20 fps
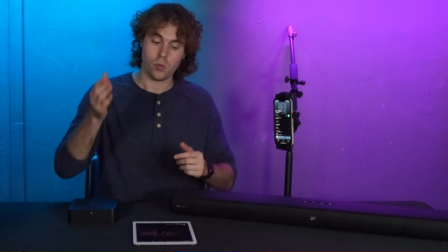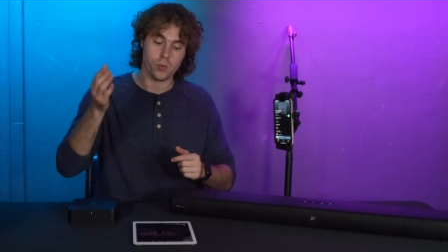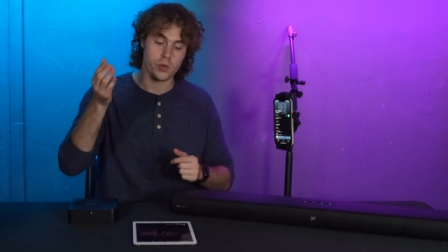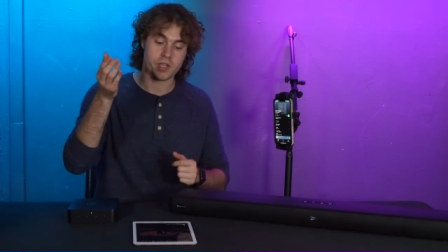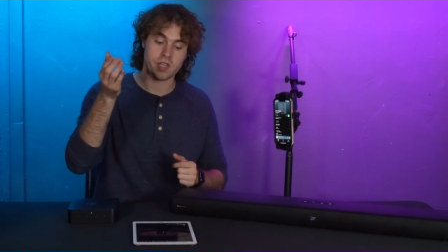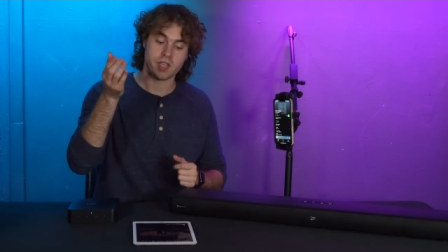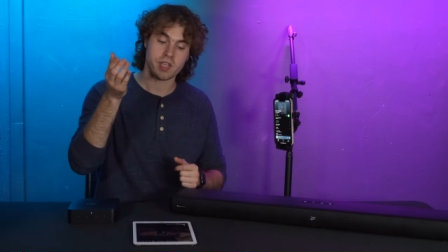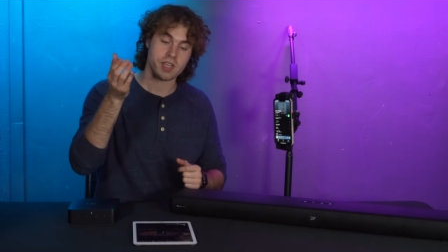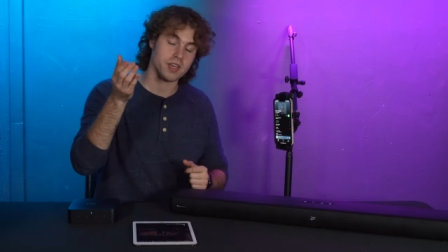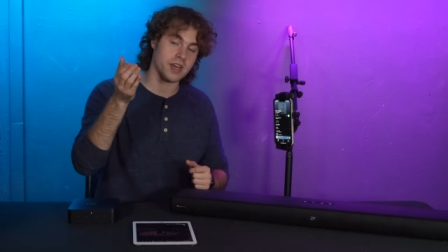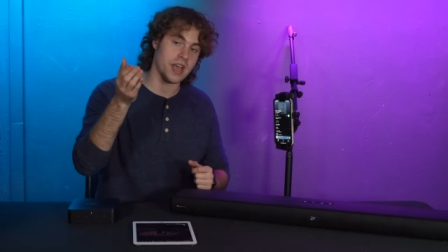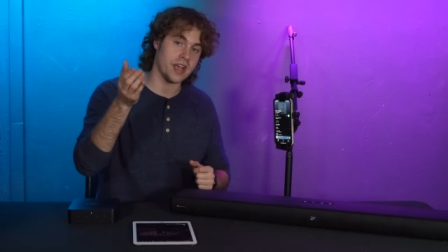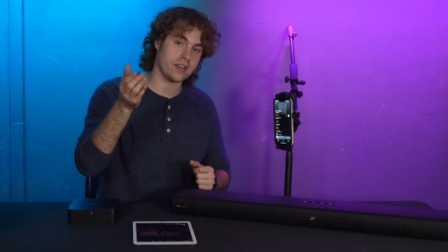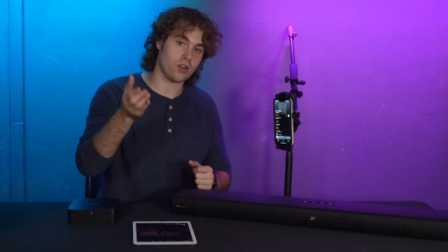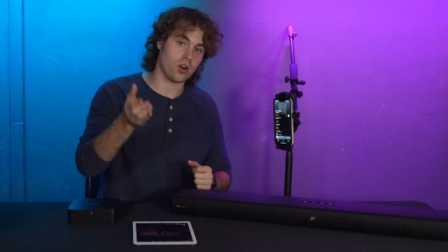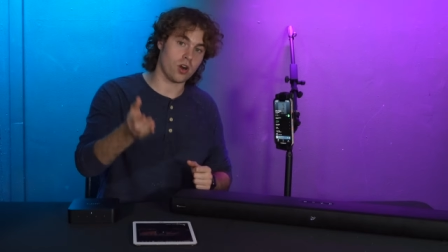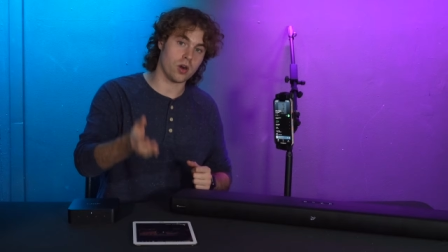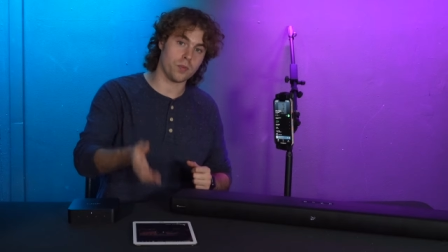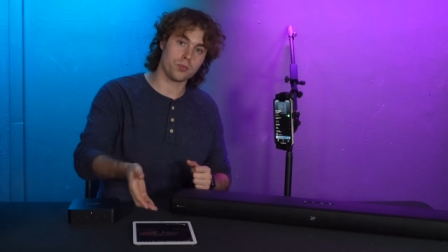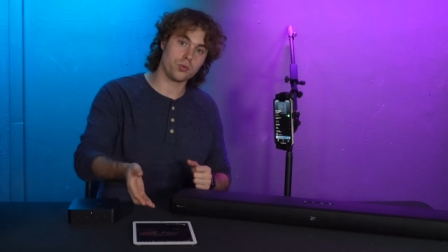We can
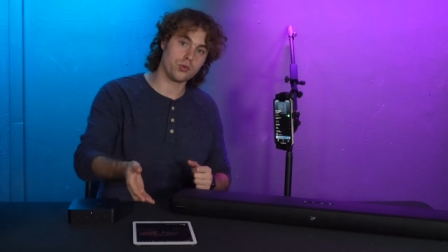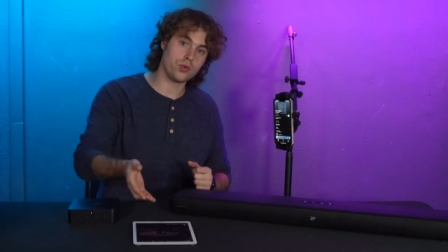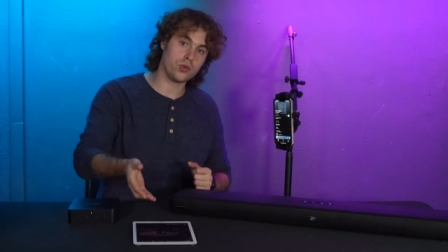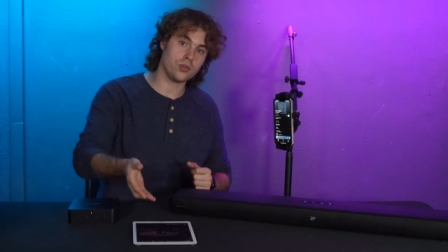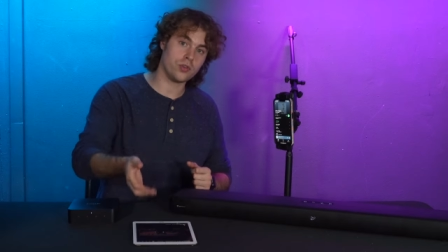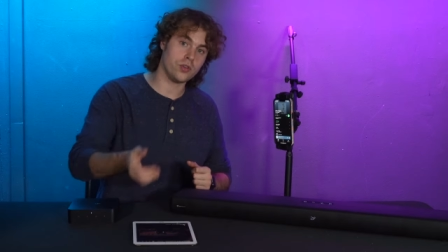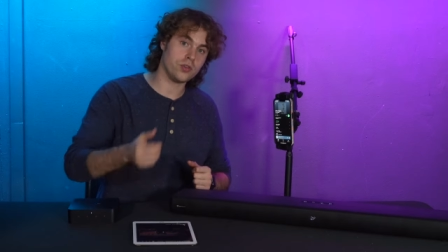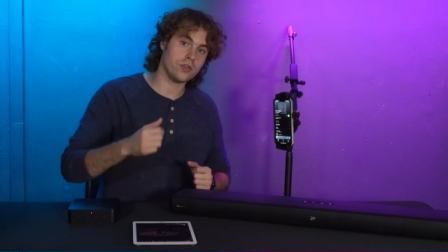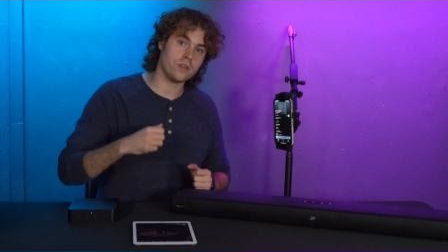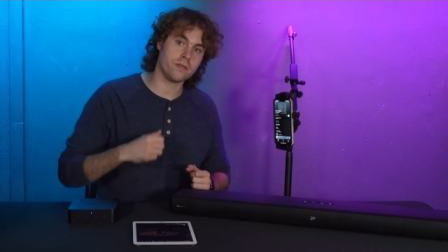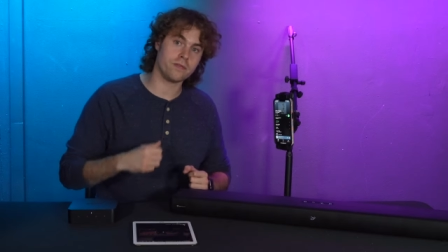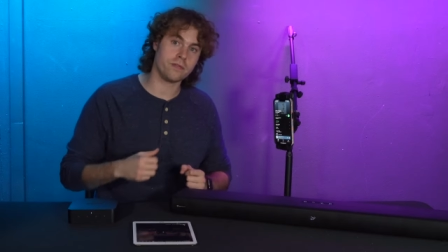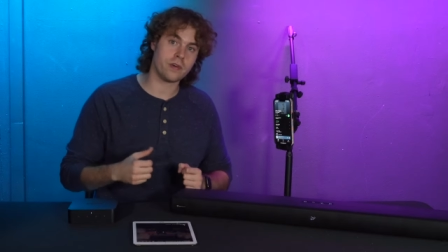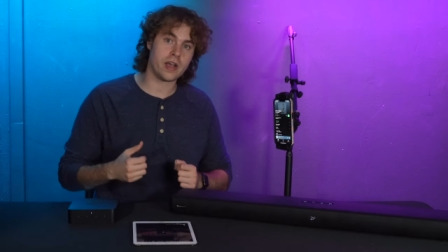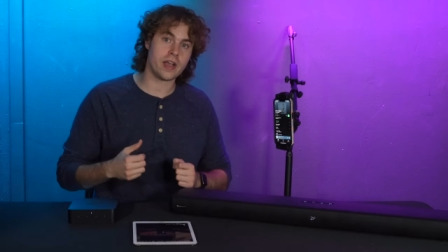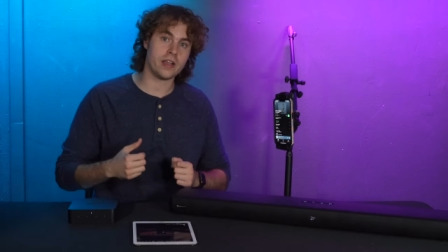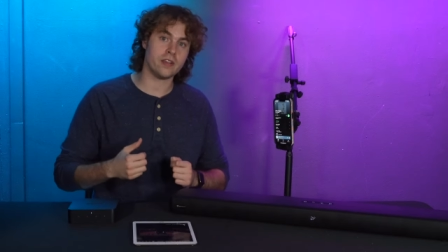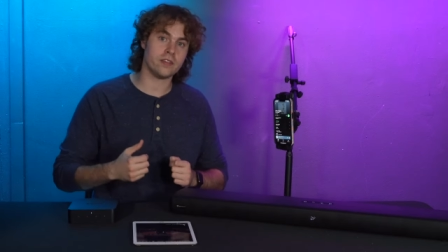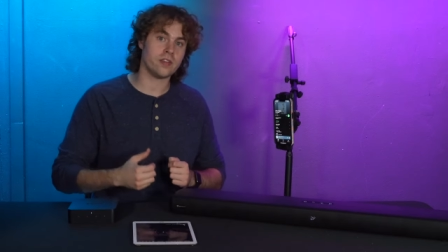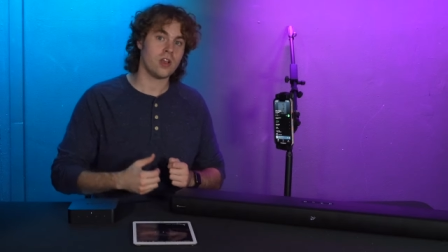connect our Bluetooth
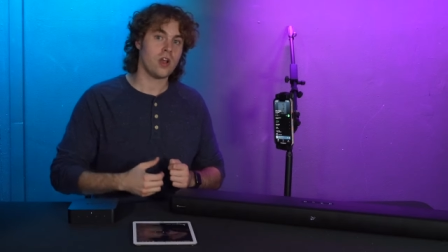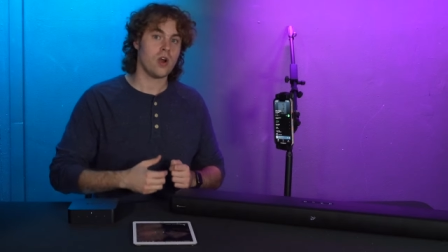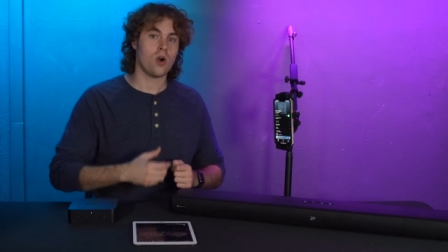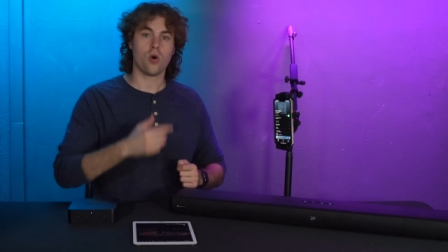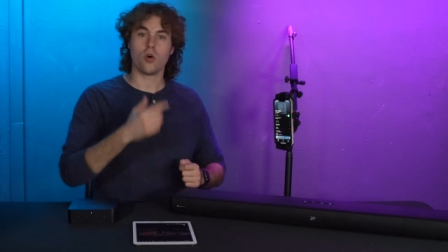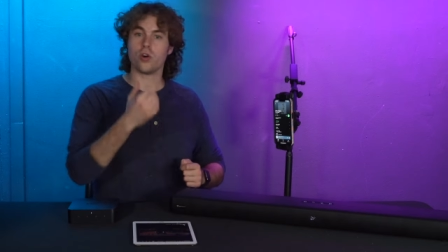device